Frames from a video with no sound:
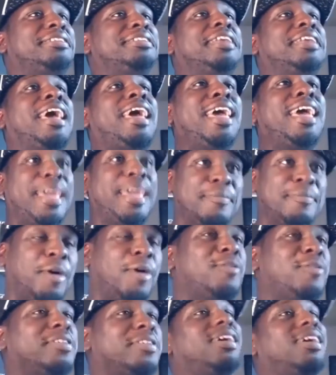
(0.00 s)
Dame
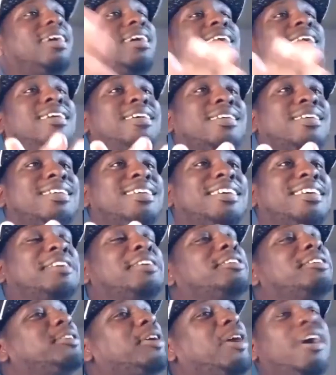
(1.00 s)
over here.
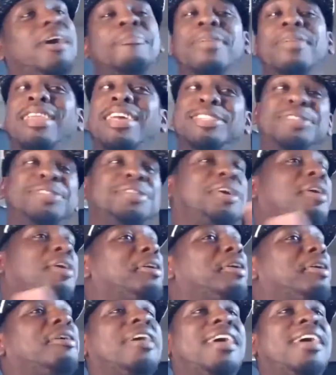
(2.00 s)
I'm going to let you go.
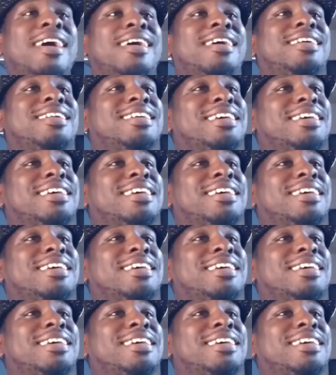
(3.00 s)
Go ahead.